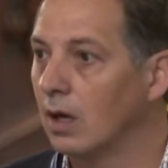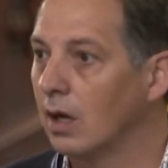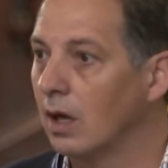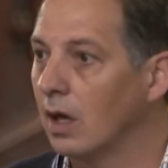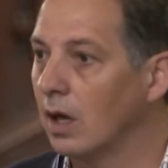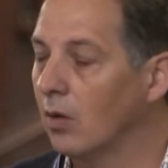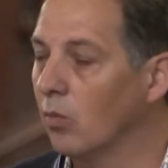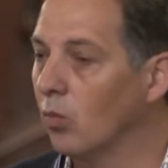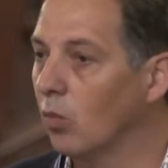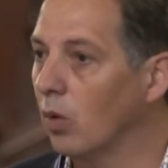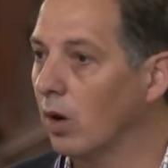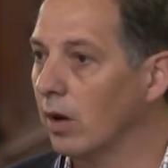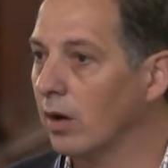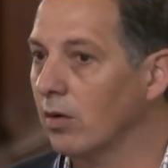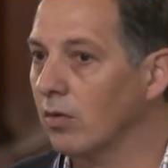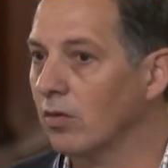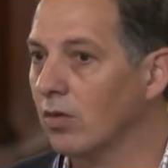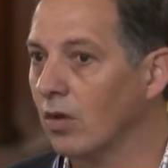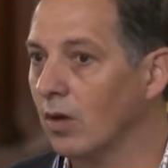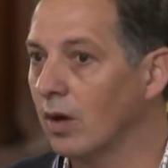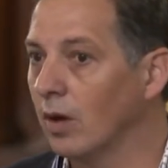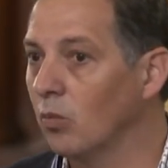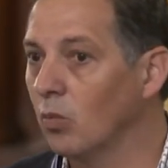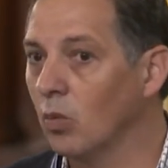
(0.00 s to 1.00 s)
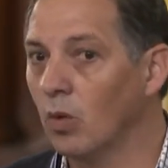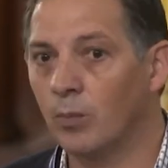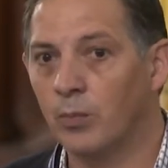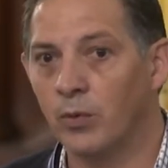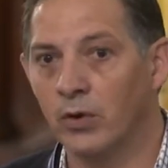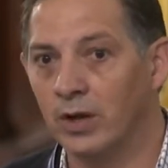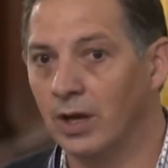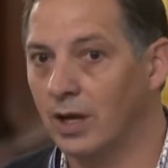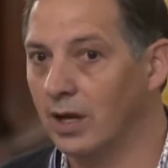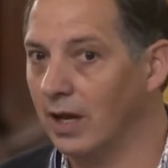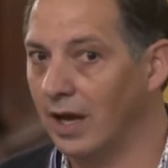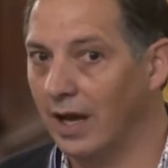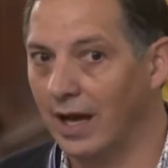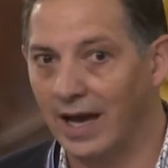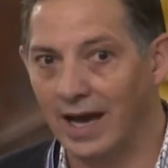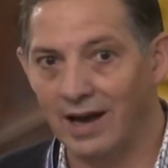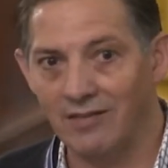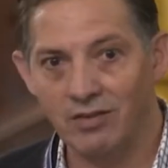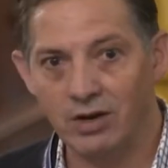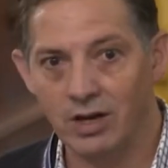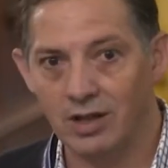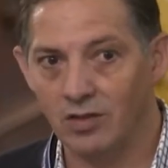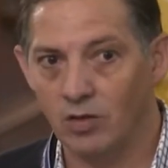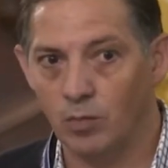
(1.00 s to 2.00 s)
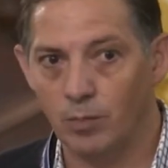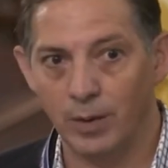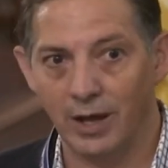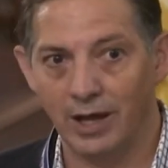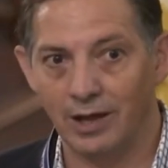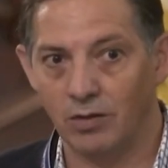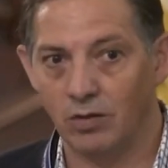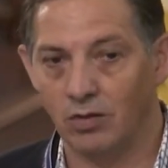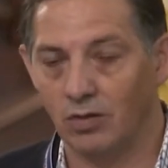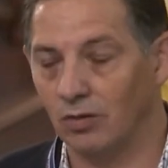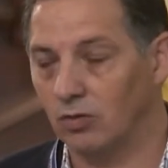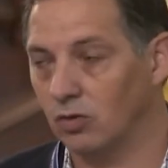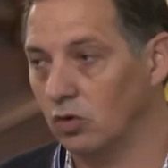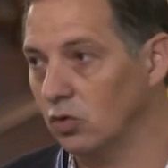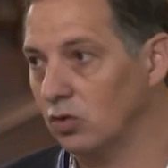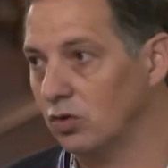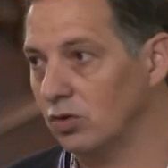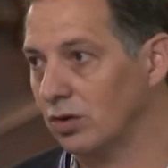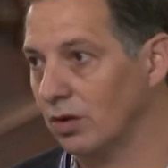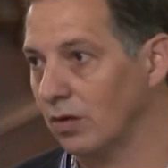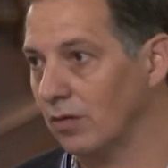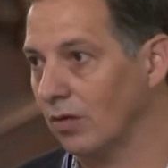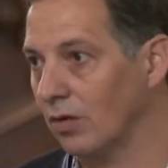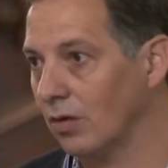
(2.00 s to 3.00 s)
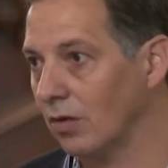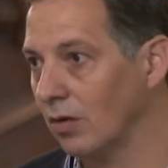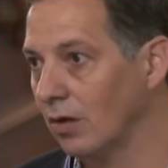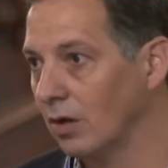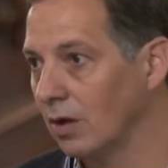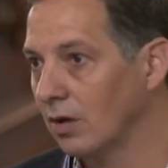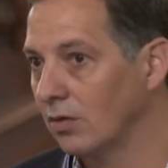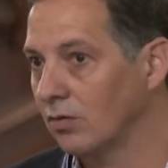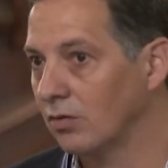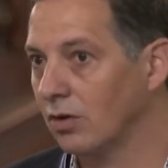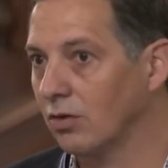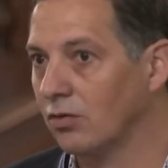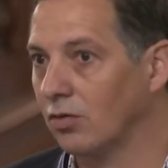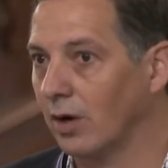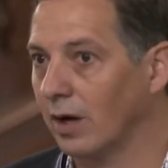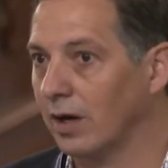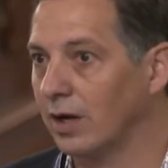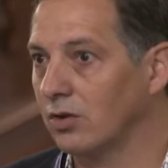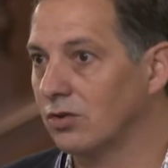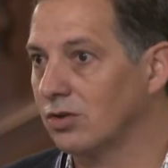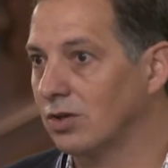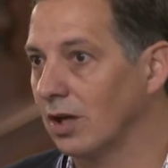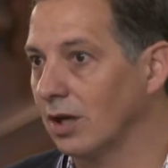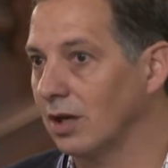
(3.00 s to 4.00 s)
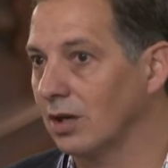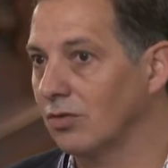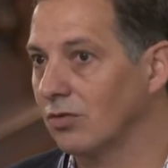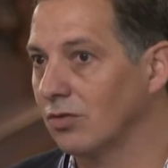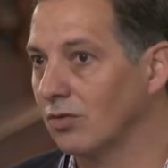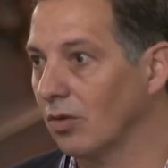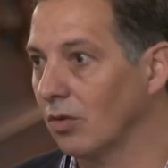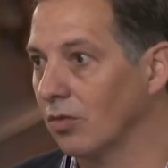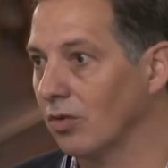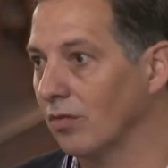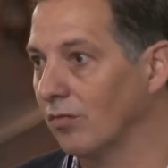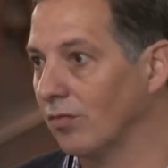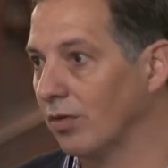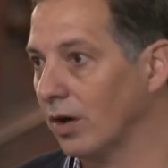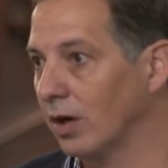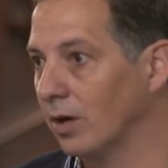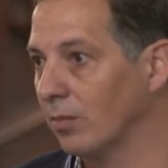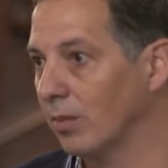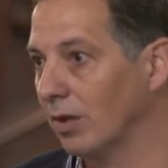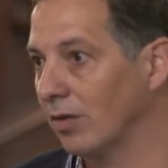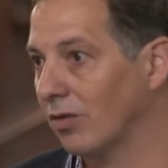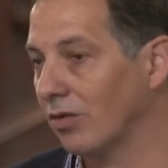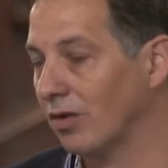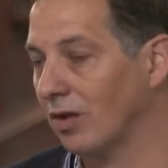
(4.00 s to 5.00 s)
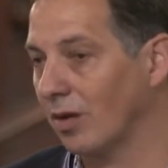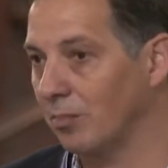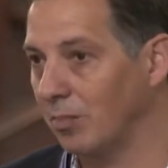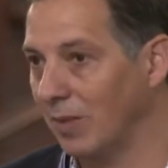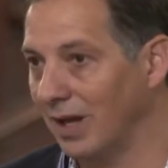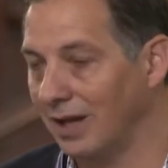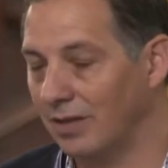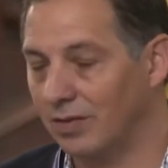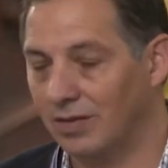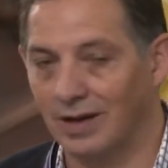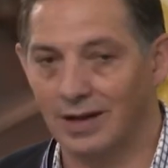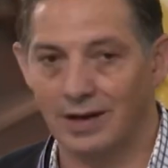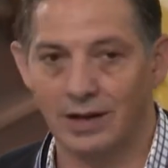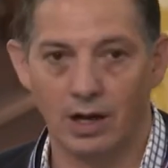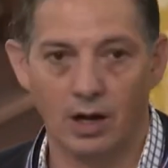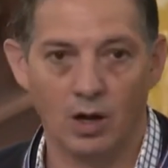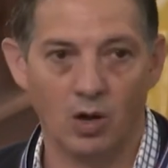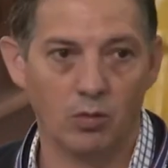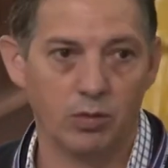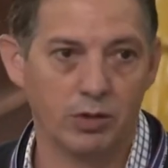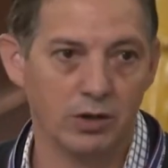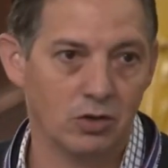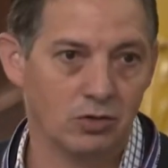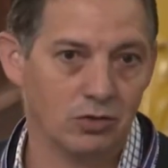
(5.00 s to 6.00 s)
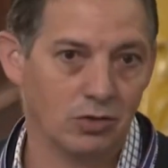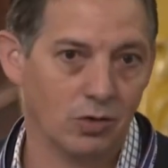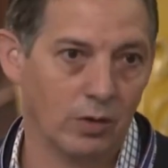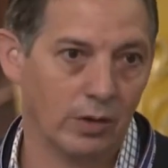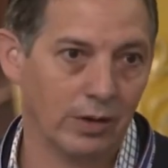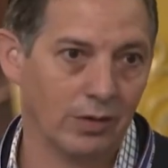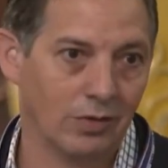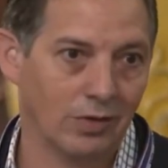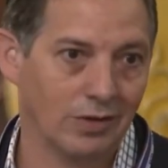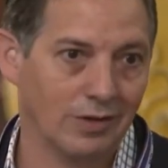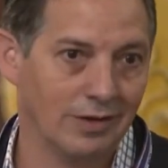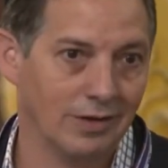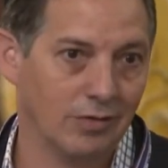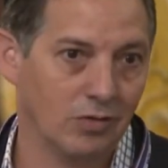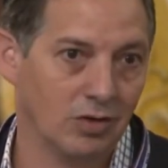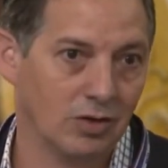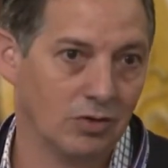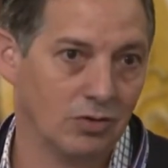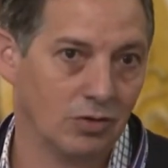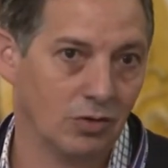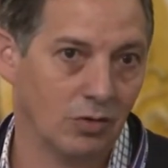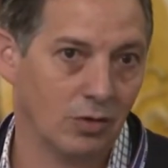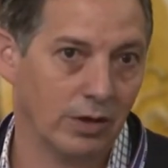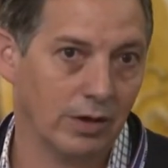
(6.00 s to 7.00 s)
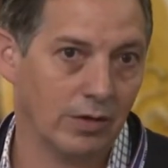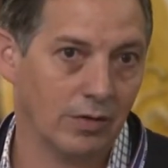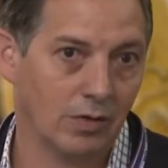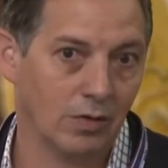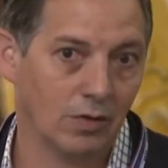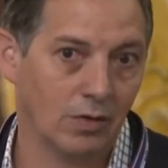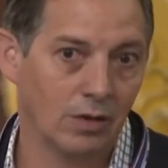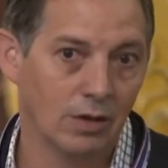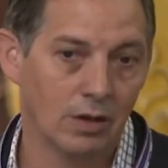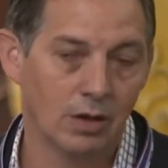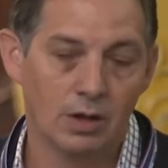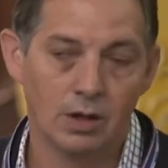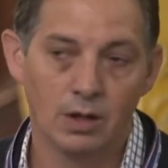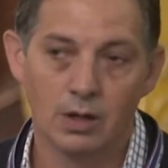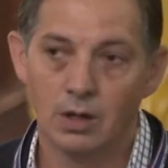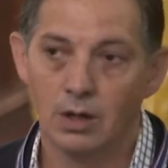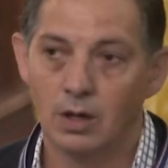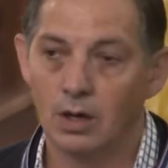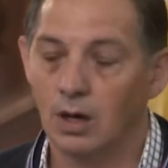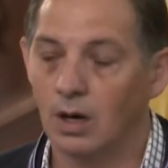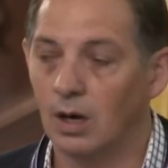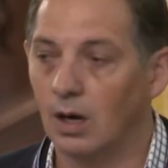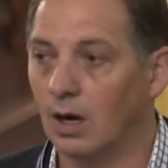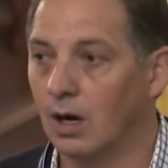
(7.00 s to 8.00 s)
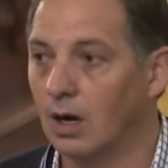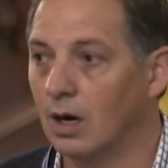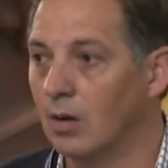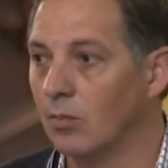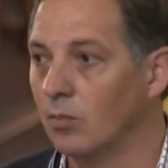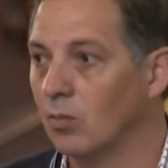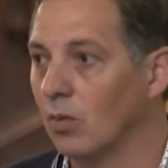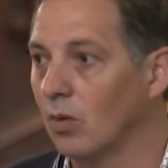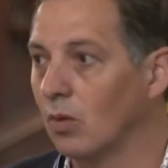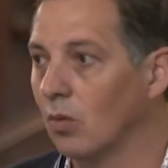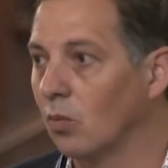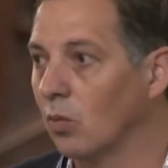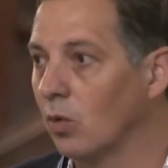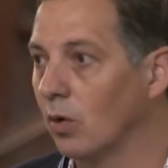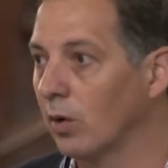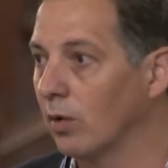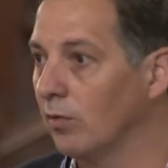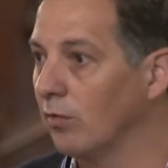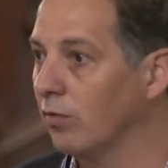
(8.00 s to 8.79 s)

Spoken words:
and we'll bring in evidence-based solutions to try to change those environments to make that healthy choice the easy choice. We're in